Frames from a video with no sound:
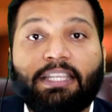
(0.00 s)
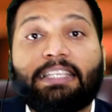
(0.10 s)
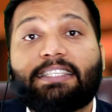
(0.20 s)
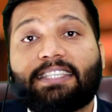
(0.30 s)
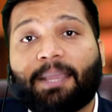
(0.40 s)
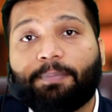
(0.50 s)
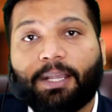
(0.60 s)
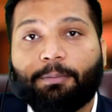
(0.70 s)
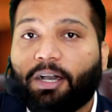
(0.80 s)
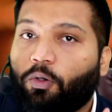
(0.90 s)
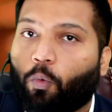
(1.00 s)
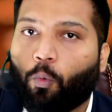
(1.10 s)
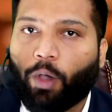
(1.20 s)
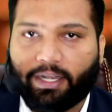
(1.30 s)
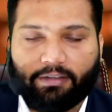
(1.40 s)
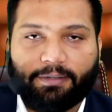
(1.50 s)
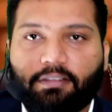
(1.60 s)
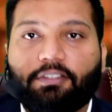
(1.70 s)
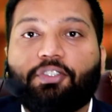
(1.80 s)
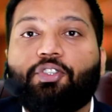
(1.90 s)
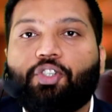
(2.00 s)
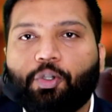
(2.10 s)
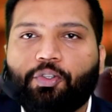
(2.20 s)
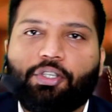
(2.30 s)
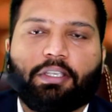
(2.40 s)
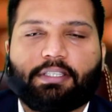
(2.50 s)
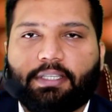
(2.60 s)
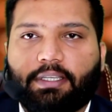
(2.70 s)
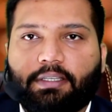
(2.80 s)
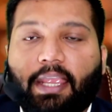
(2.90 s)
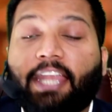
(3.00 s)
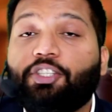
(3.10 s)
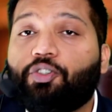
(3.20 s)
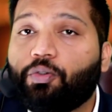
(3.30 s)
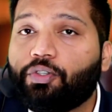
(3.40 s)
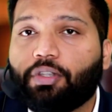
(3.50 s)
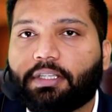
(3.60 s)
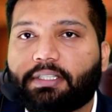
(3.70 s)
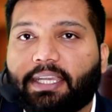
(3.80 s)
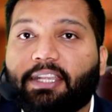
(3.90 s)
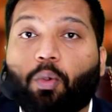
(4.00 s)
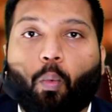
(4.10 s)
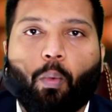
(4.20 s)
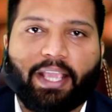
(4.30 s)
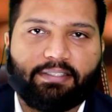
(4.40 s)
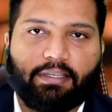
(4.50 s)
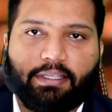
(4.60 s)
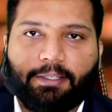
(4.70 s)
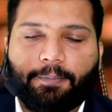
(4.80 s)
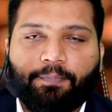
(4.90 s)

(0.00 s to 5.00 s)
Step number 1, choose your state, and choose your state wisely.